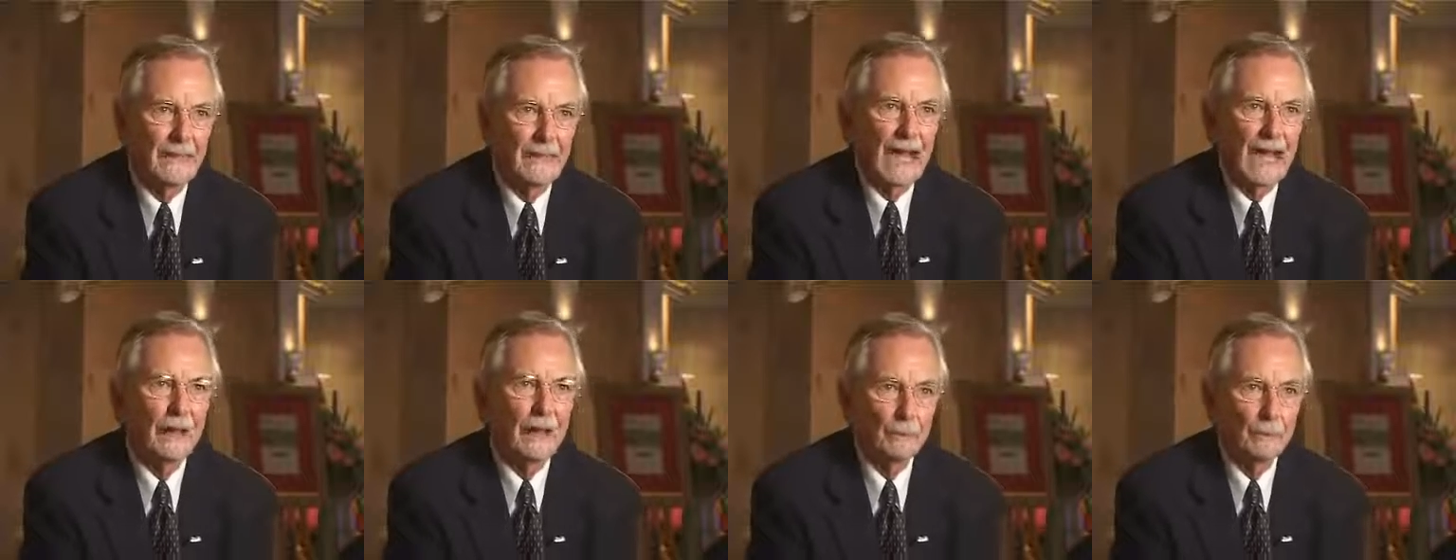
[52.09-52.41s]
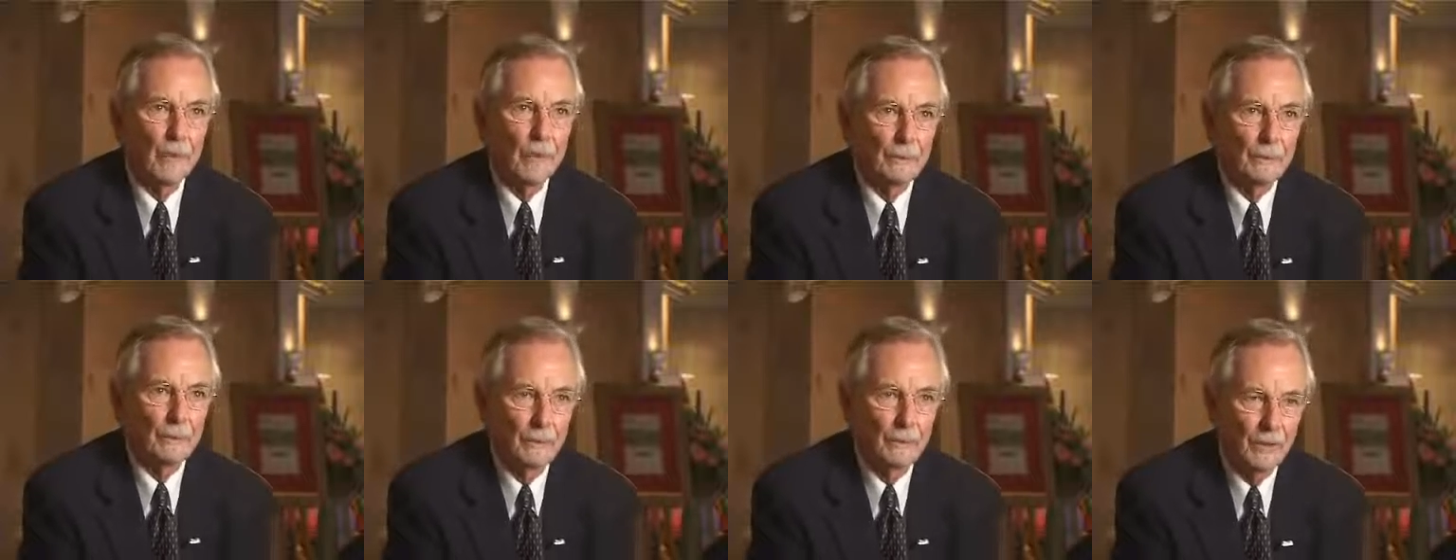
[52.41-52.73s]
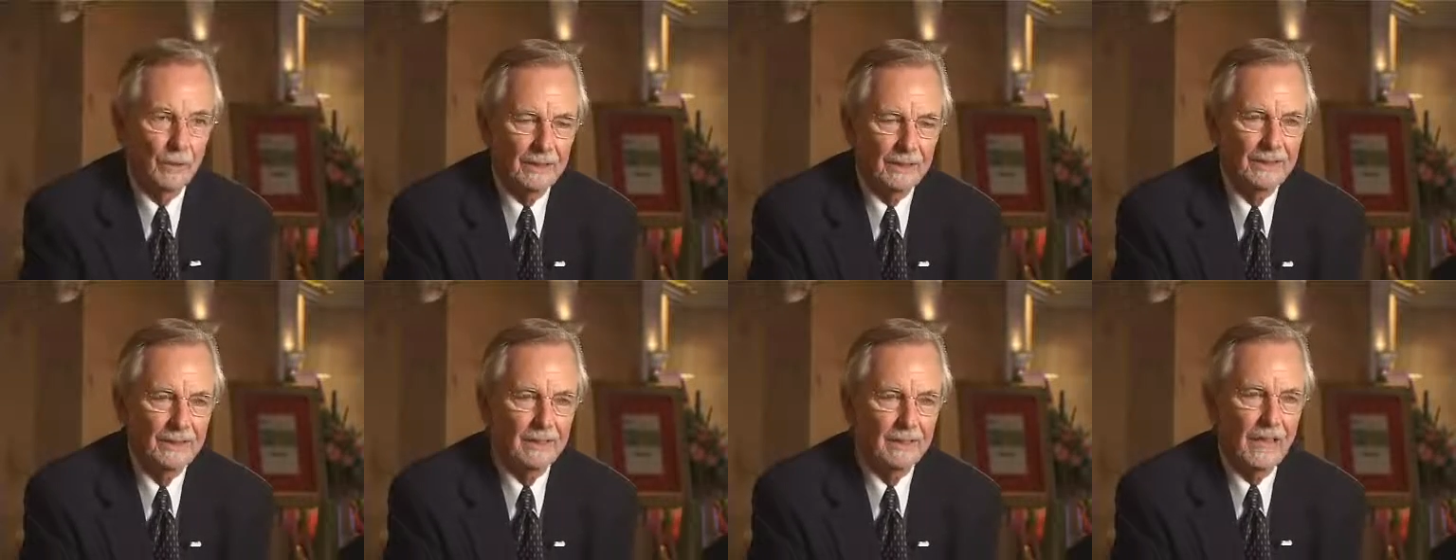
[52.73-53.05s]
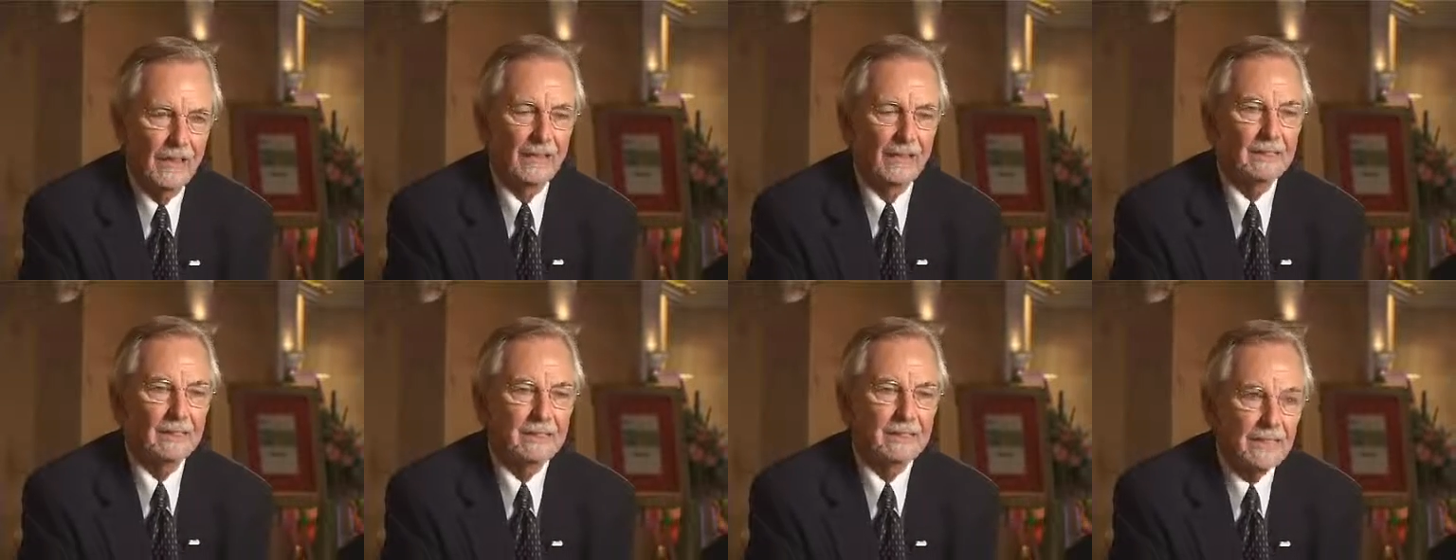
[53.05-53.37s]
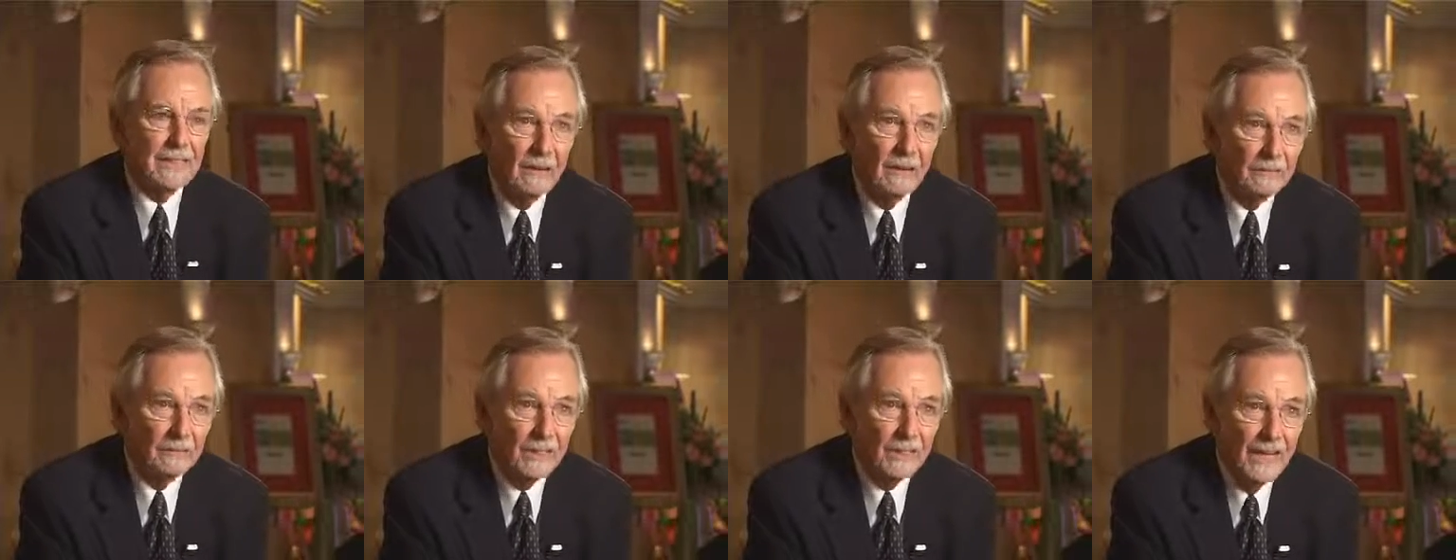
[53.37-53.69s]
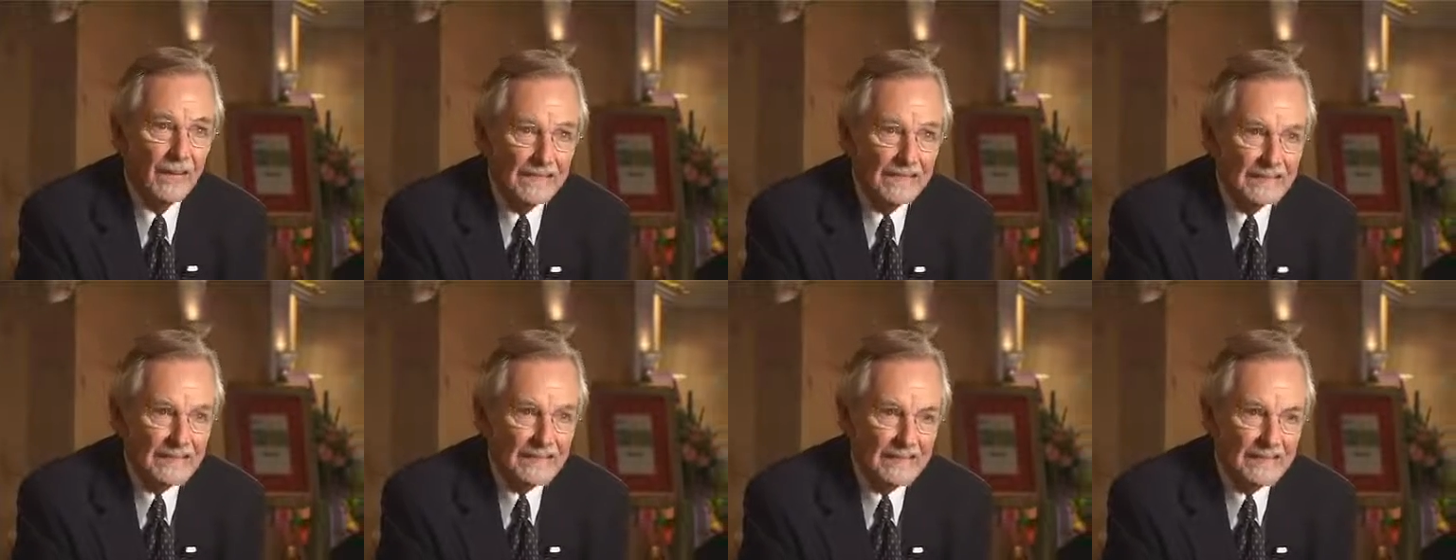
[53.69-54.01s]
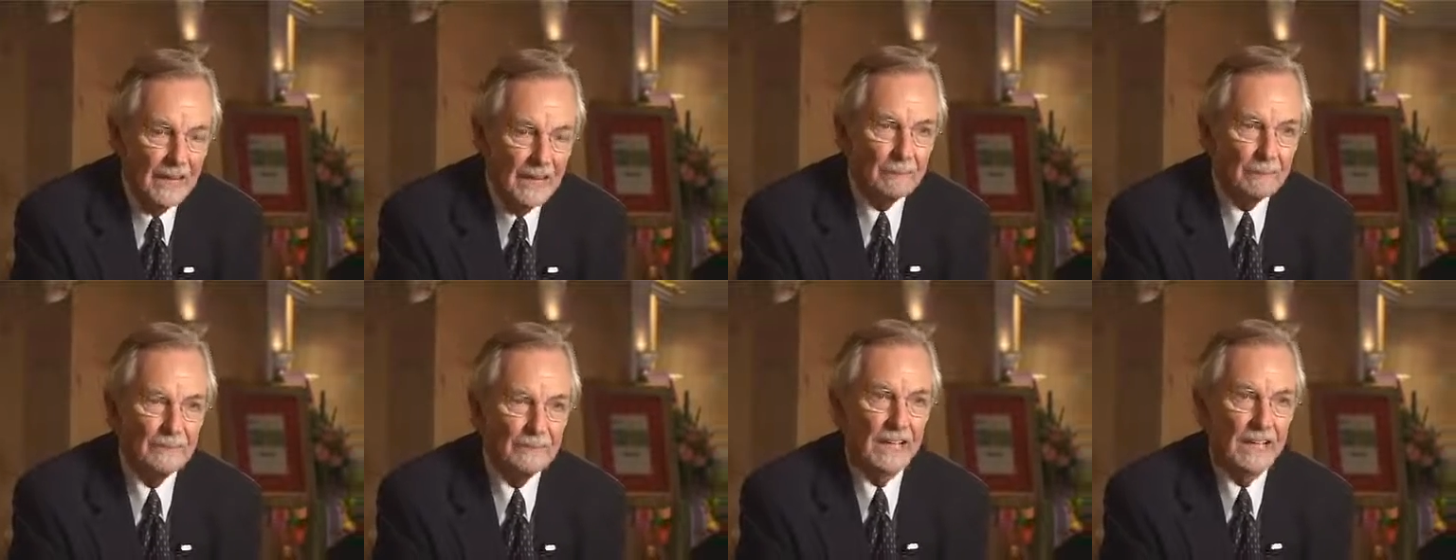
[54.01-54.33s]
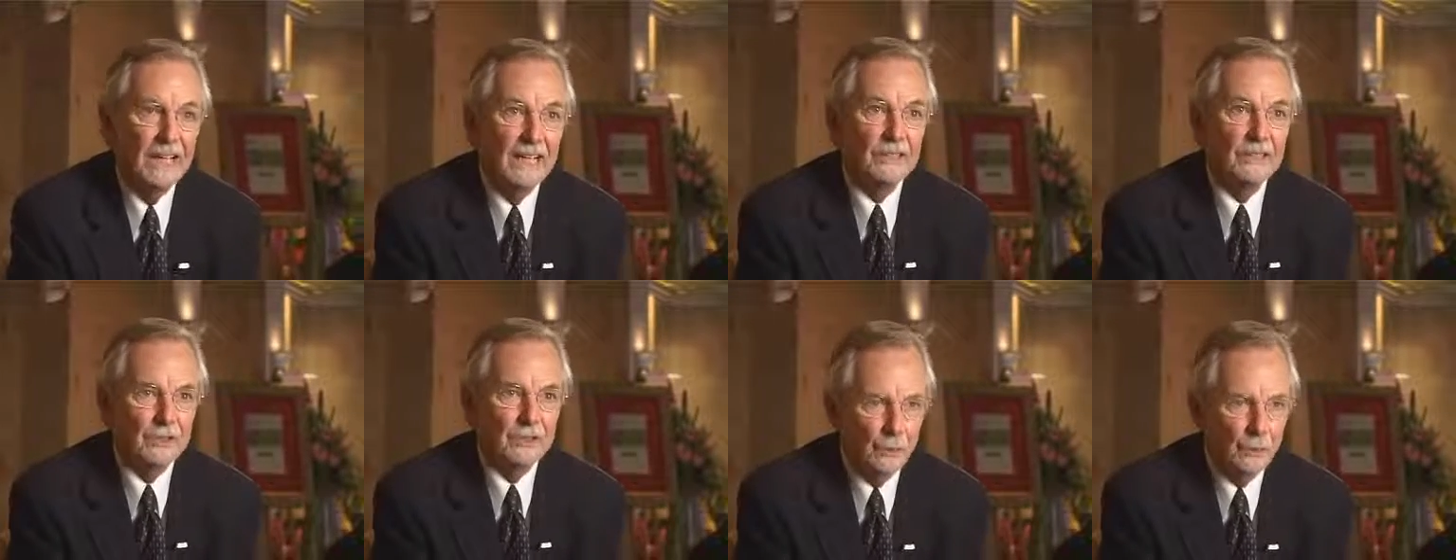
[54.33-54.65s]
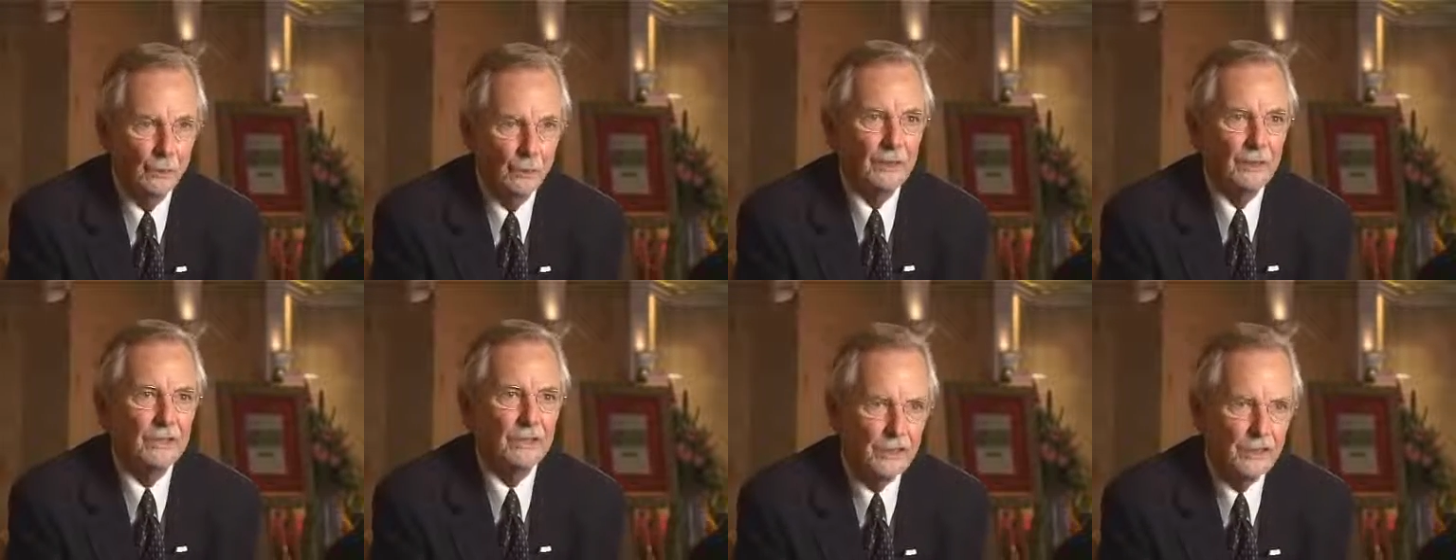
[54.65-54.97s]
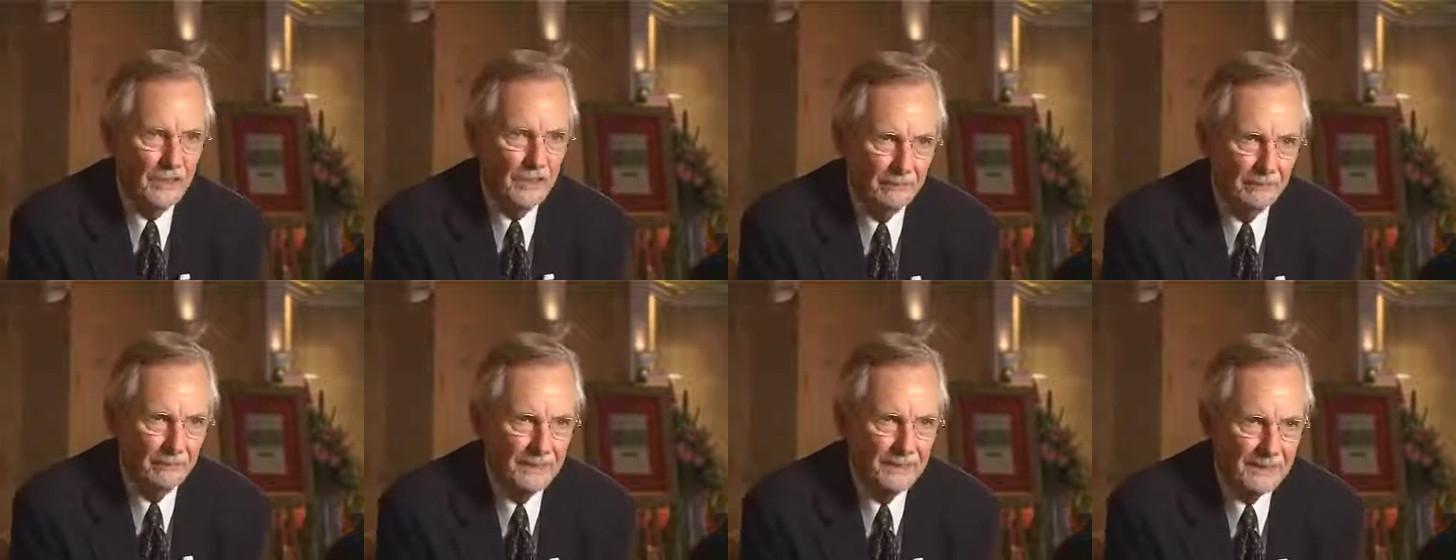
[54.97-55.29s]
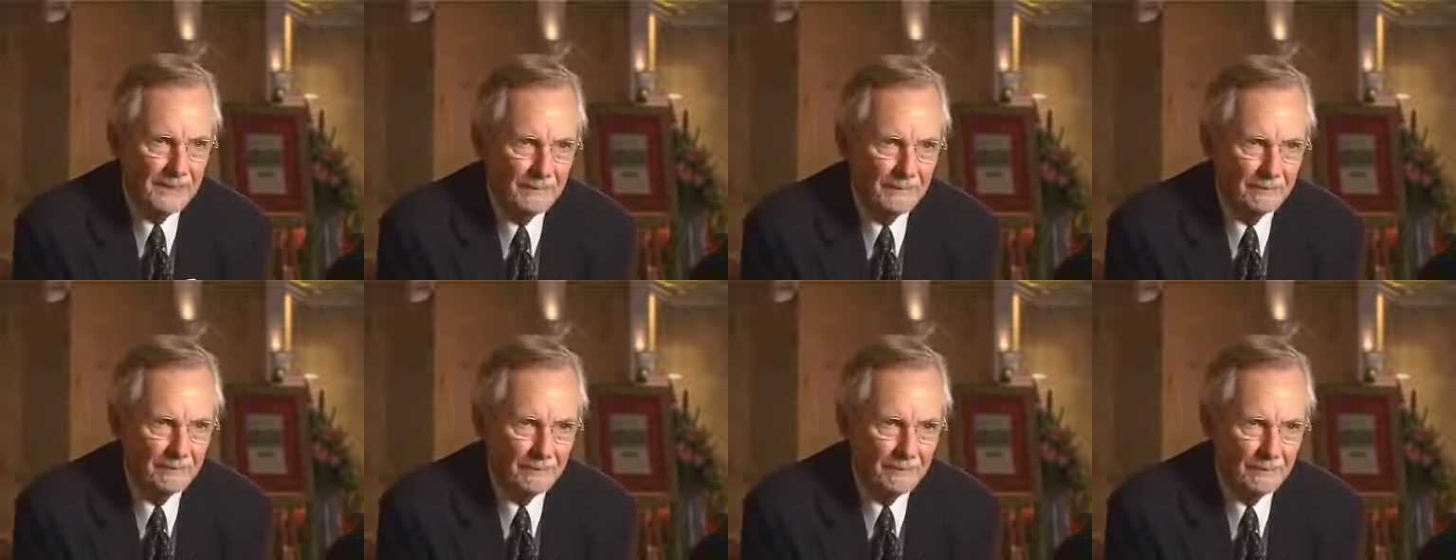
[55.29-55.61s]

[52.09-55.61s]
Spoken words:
I wrote a book entitled Self-Concept and School Achievement.